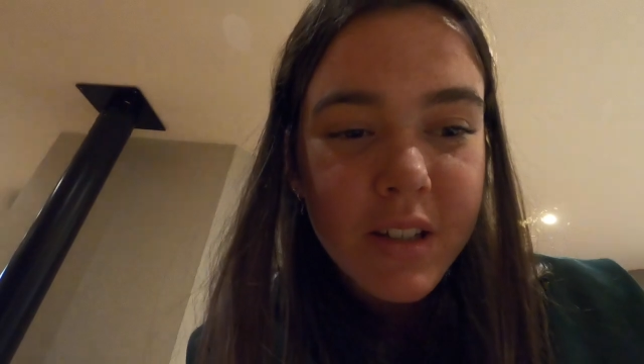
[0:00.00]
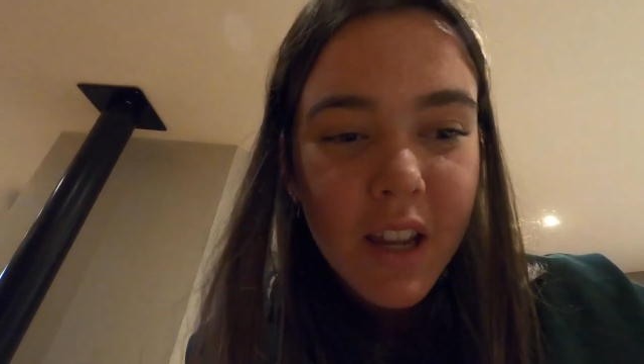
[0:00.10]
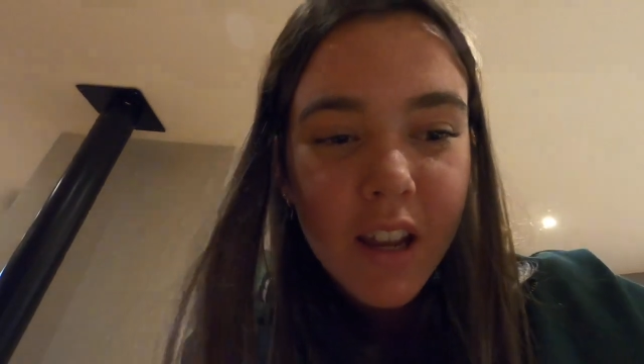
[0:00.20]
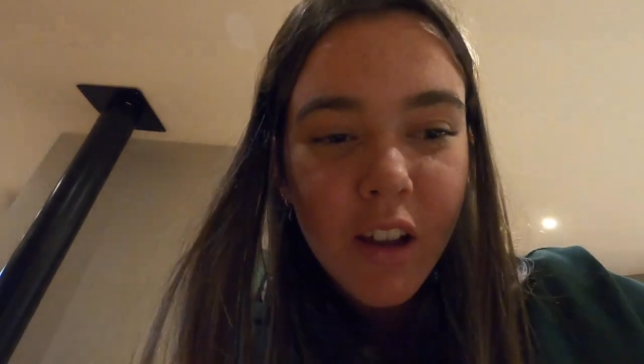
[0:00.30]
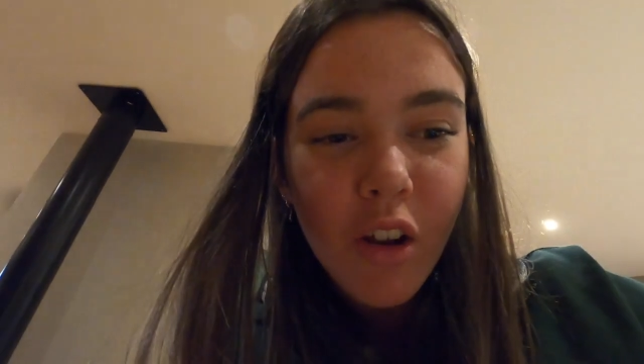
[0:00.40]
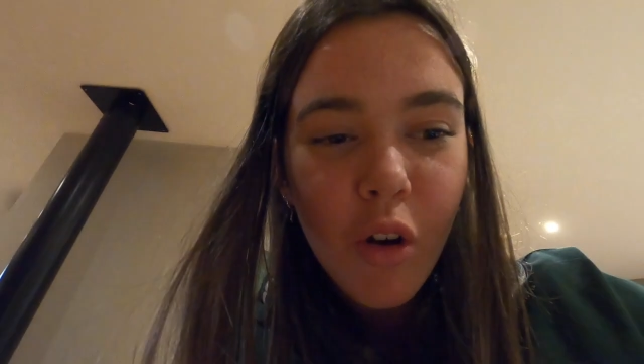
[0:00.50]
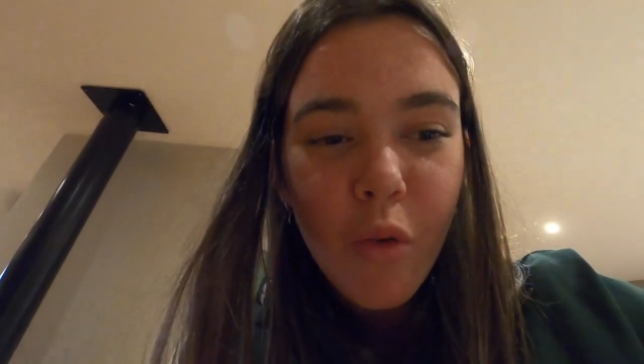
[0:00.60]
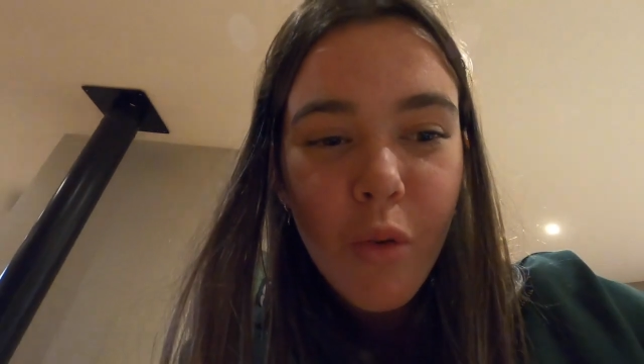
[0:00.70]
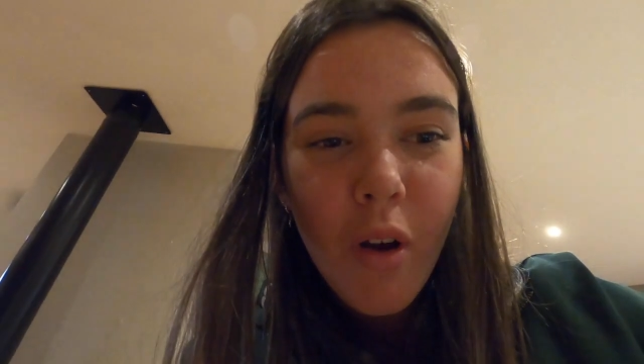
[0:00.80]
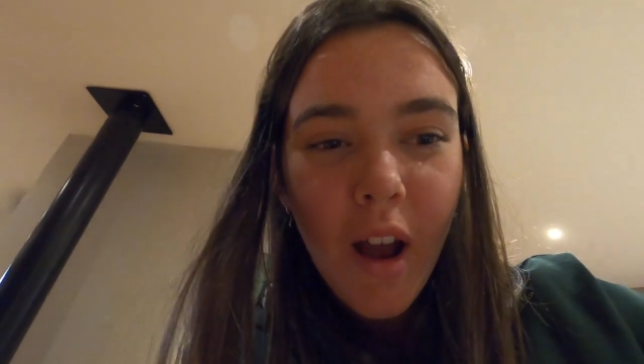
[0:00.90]
to take a
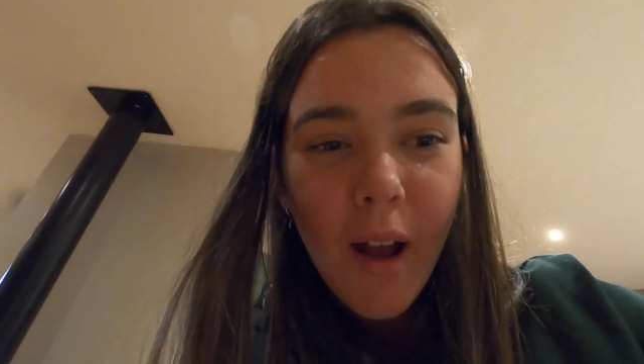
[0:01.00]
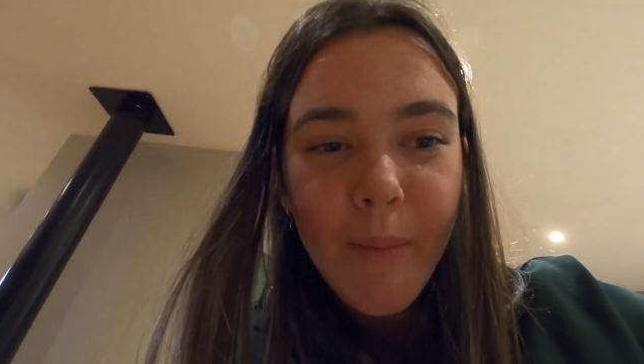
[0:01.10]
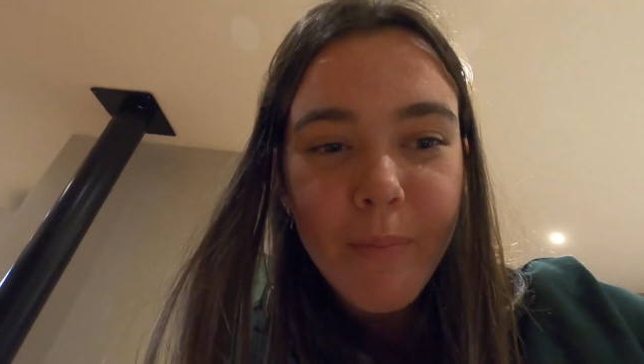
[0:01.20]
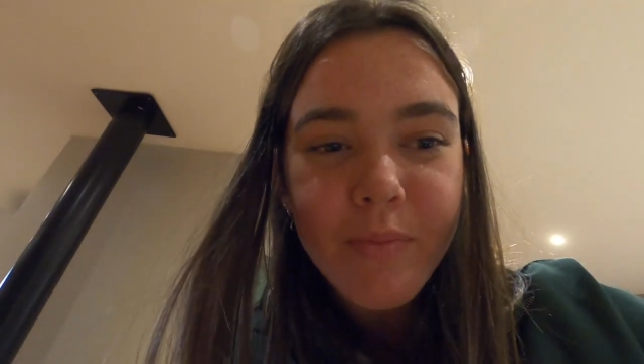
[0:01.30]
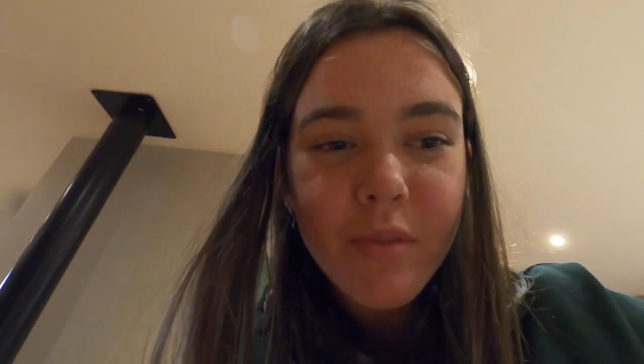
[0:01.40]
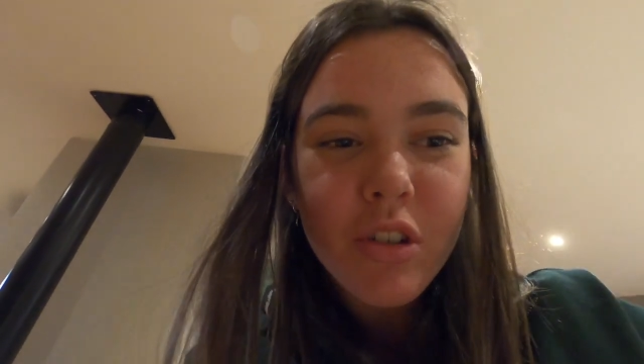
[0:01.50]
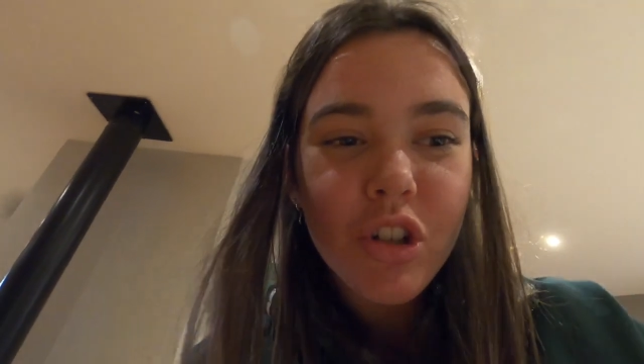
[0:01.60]
cool attempt to